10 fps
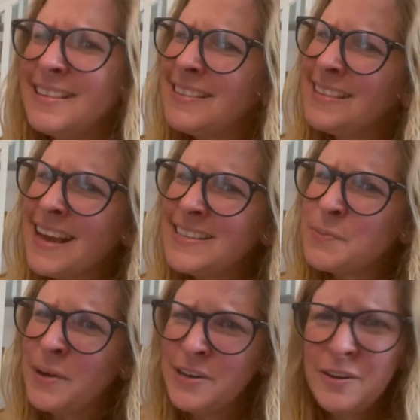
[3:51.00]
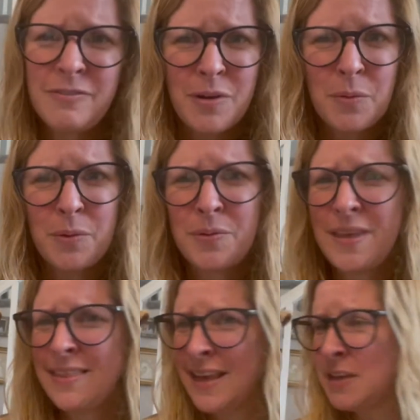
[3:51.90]
That's wonderful,
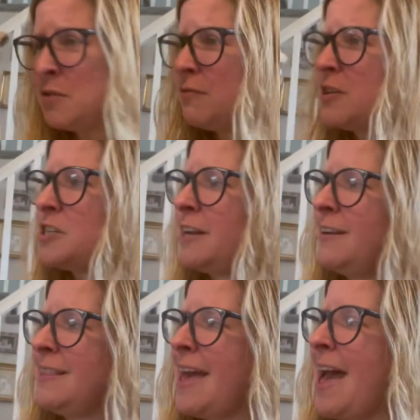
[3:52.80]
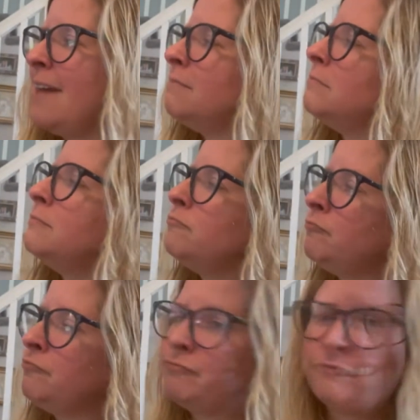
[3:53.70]
Ruthie. Thank you for sharing that.
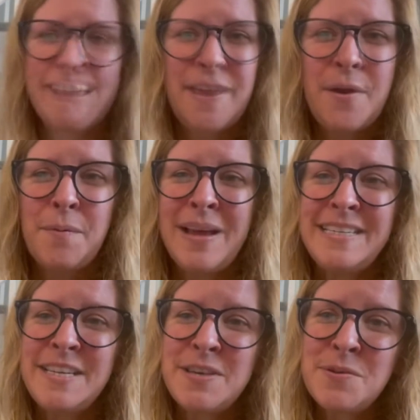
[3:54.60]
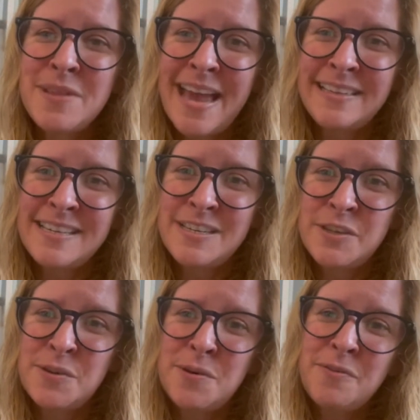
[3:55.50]
Mm -hmm. What do you like to
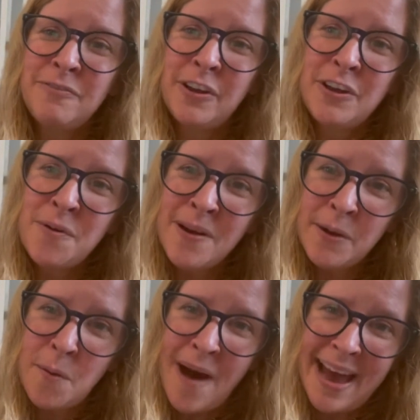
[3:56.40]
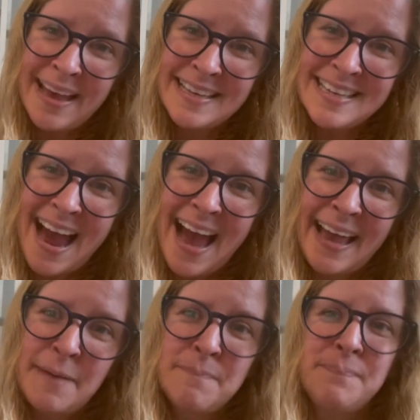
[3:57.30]
do for your quiet
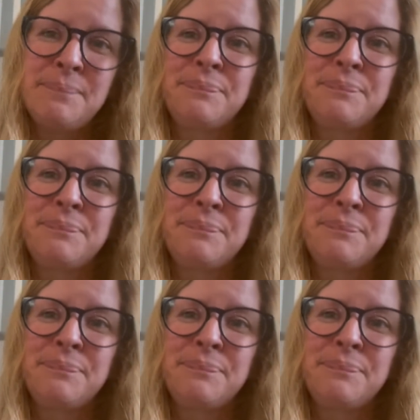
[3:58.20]
time?